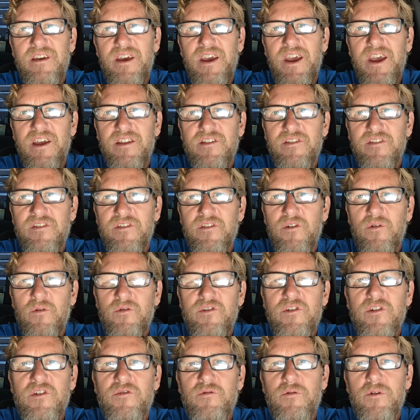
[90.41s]
And so
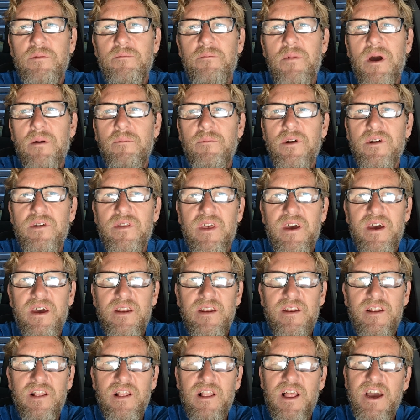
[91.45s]
just remember
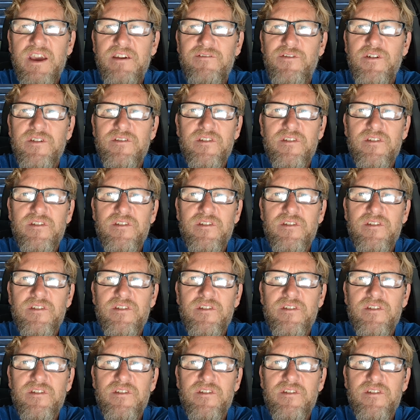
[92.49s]
that life